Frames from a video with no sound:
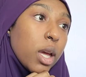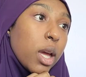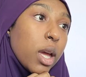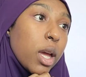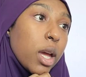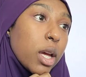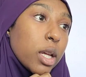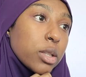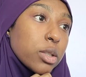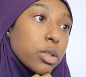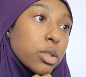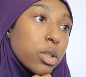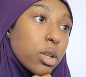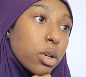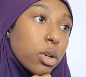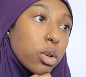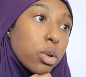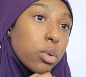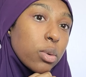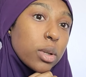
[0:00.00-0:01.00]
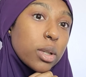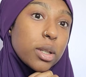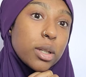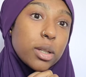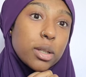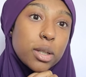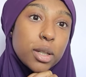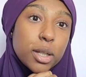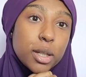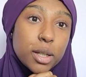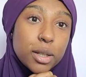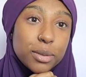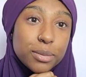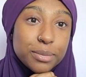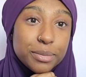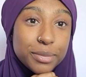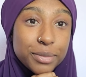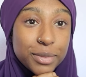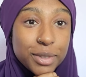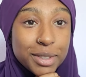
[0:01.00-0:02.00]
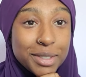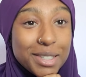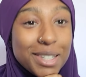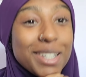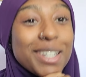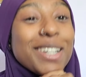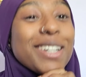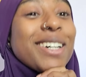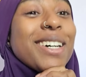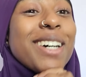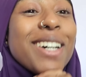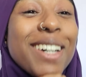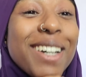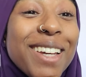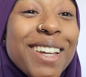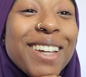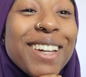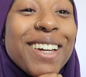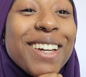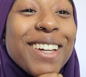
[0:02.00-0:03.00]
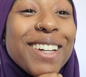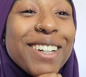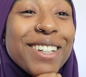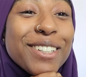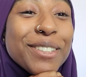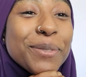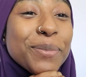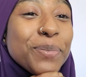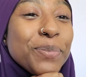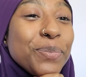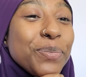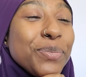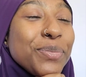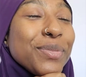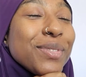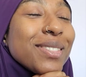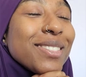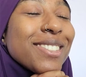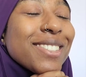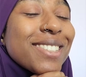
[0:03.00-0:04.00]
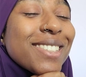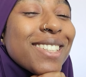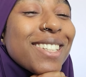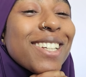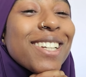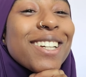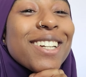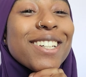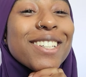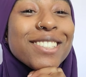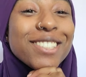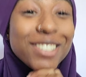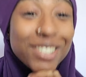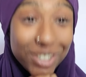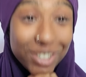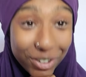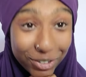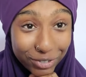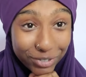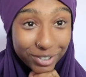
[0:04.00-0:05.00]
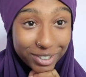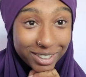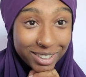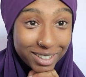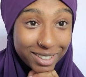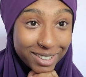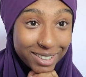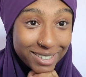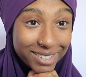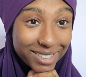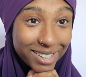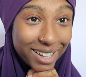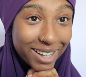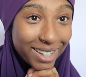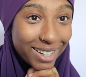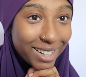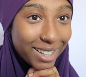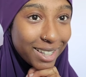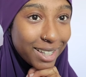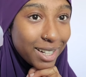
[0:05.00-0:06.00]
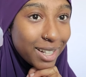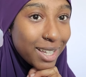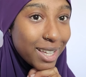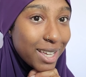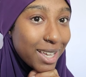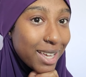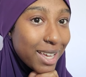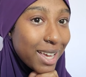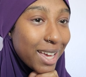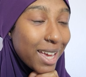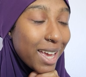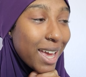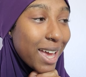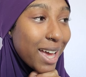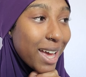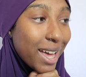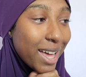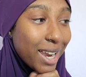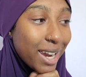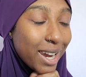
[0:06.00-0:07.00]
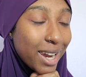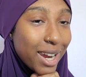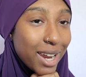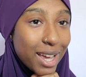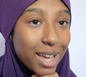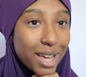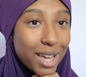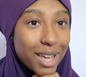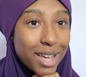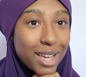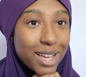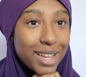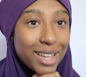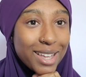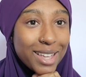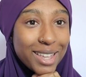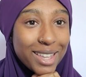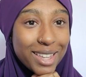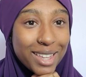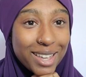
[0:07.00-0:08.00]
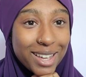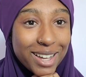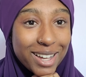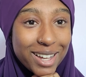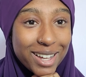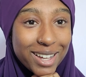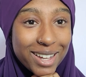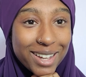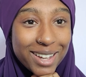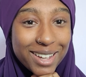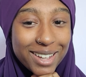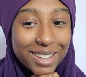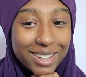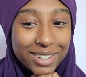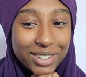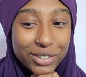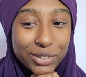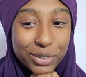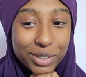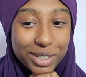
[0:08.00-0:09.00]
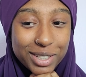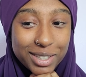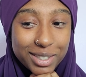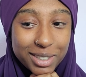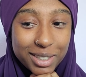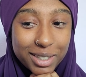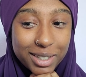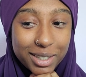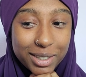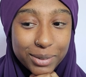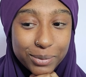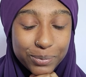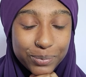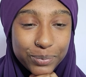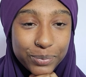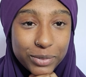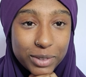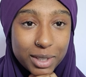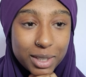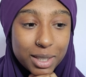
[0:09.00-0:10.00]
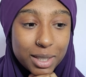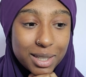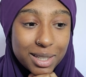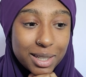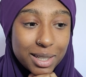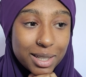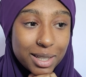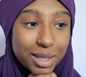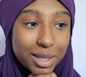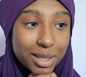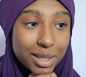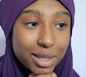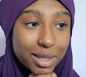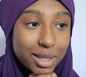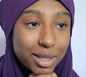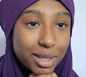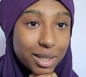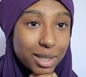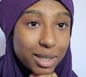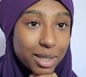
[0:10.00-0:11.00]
And so, yeah, I am so freaking excited, and... Yeah, I had a great time, and